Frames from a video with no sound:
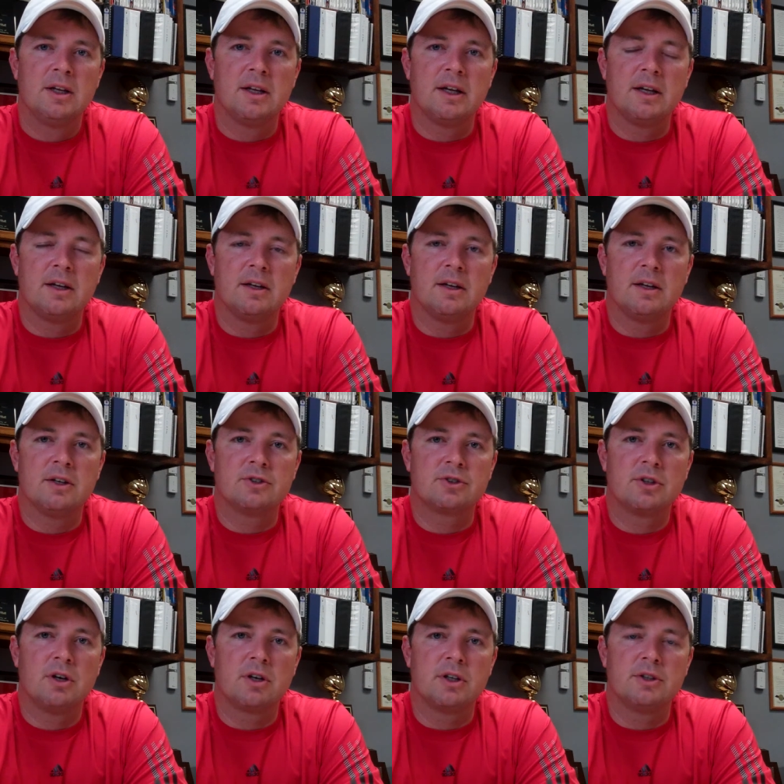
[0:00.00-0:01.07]
and uh,
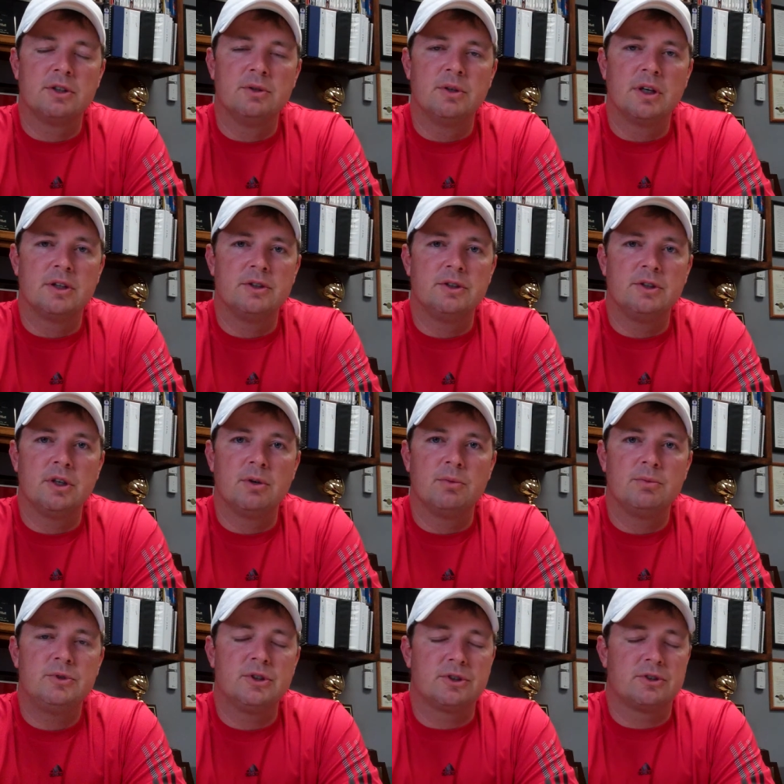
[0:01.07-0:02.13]
is going to do a you
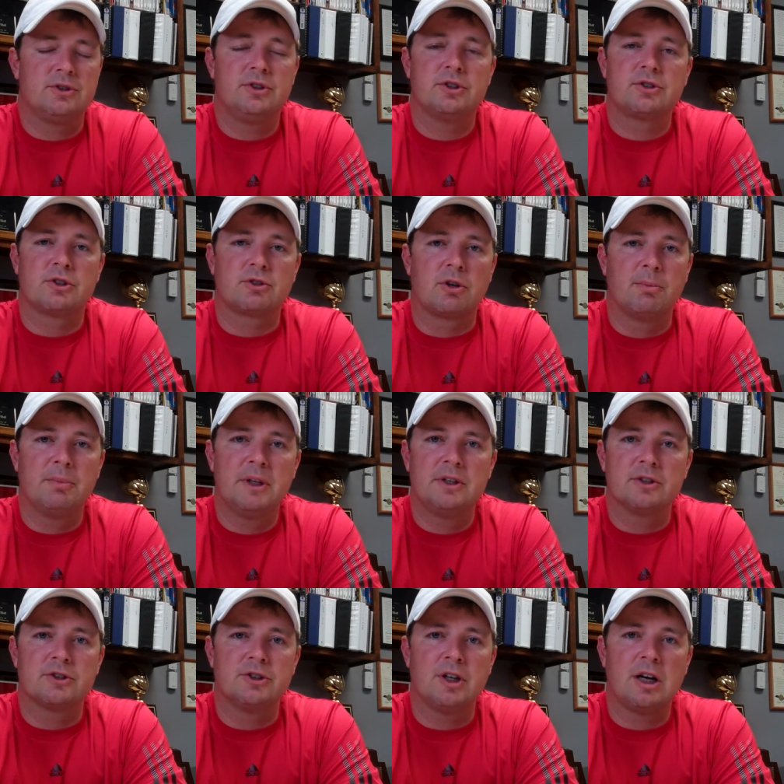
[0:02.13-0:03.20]
know just just a
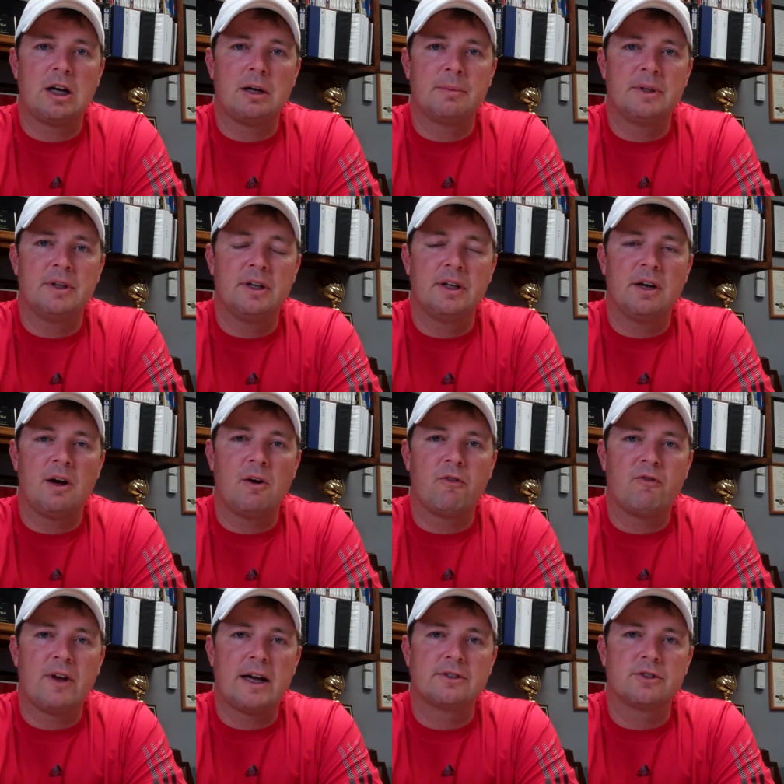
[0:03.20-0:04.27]
tremendous job in, in all
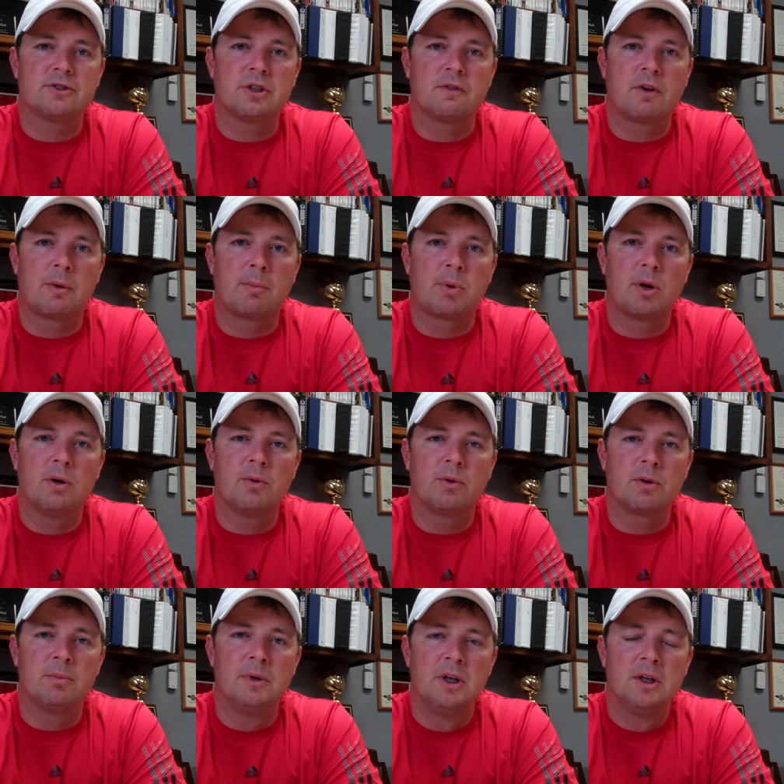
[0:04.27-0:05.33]
facets of our
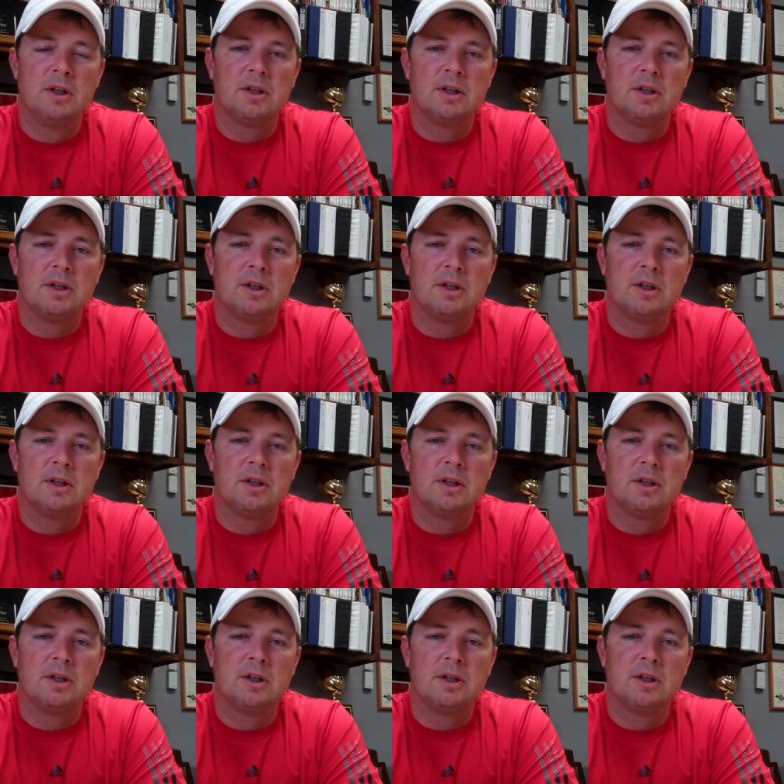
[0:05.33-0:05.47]
program.